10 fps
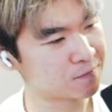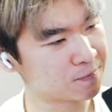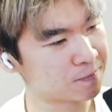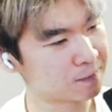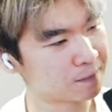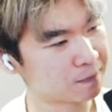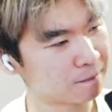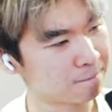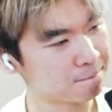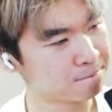
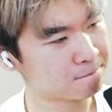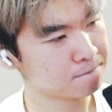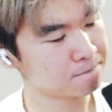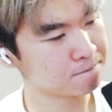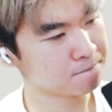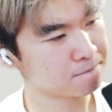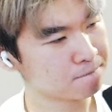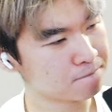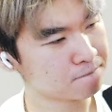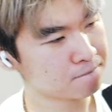
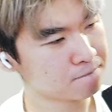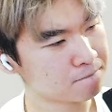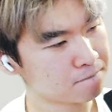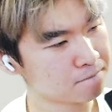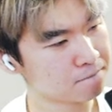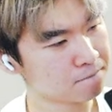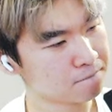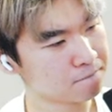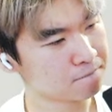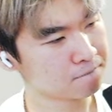
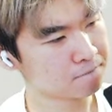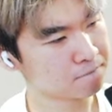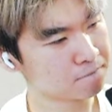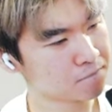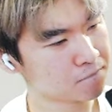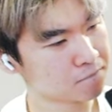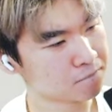(no one is talking)